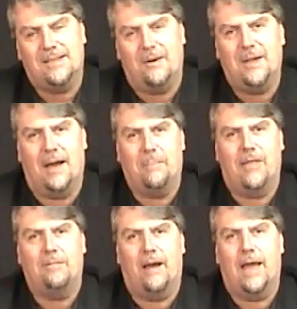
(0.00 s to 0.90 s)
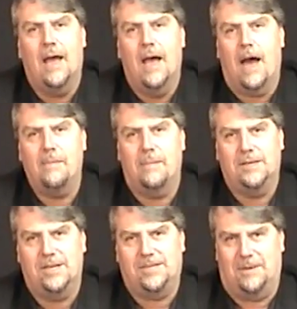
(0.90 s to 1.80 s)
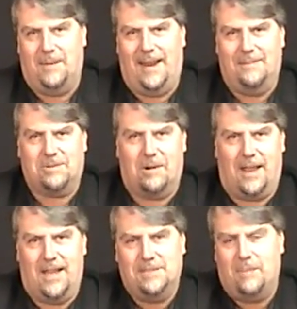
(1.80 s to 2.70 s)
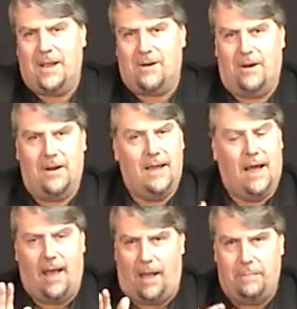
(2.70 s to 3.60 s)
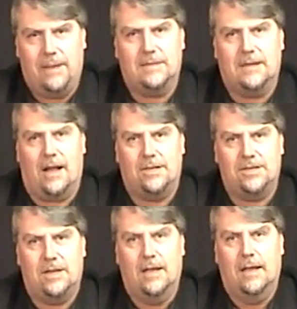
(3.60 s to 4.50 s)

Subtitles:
Oh yeah, by the way, I'm a magician, my name's Craig, here's my card, I'll be in touch.